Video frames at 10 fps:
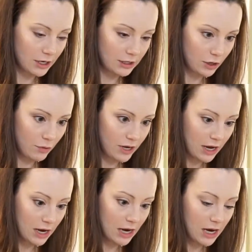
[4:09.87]
until we
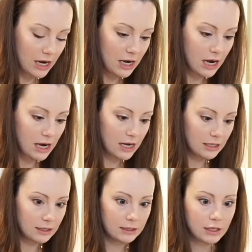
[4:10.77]
get a
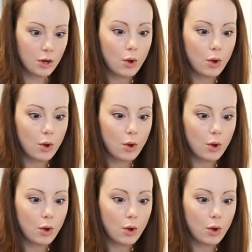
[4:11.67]
nice